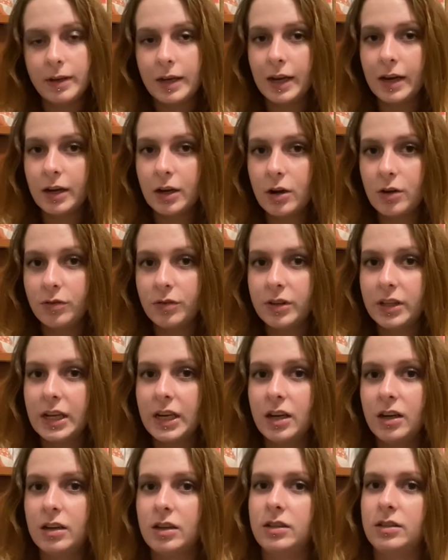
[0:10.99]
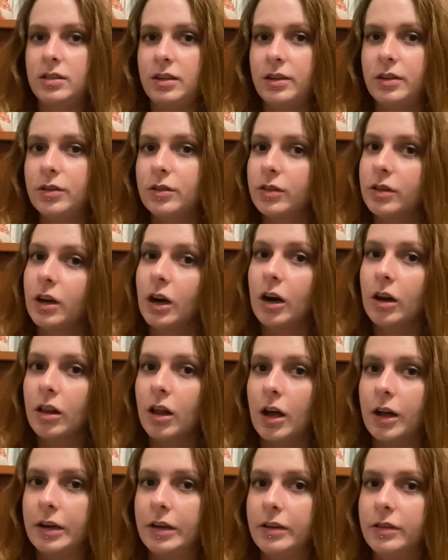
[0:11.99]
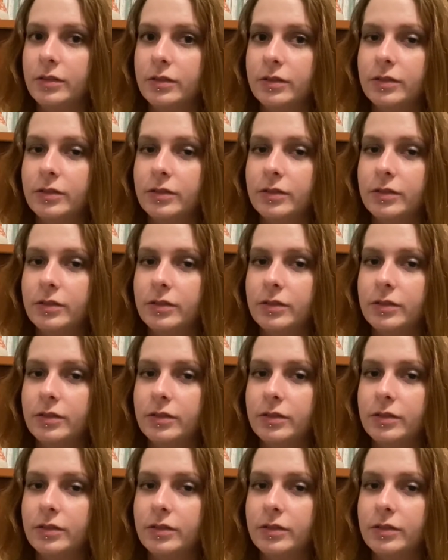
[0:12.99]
getting over there because I know there are a lot of